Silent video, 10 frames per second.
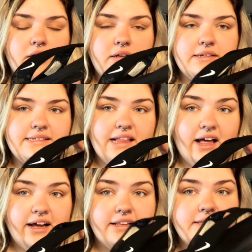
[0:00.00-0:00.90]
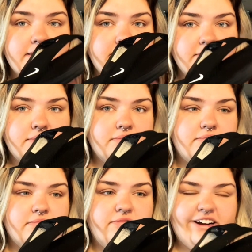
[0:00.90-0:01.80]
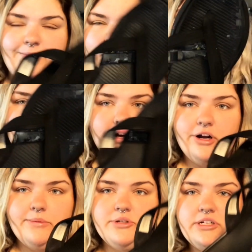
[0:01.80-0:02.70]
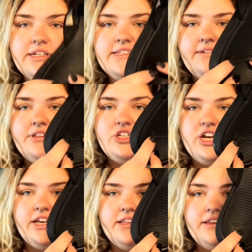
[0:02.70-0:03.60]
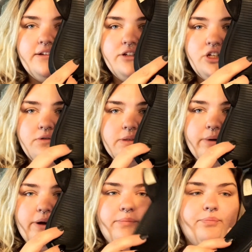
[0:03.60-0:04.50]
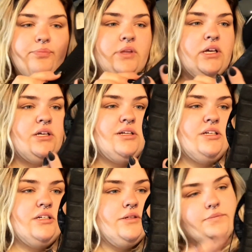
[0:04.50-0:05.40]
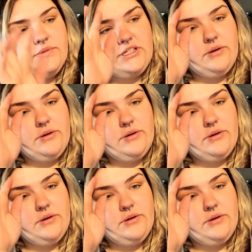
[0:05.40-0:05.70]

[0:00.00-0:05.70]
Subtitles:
slides, very popular option. It does have the check in the shoe as well. So,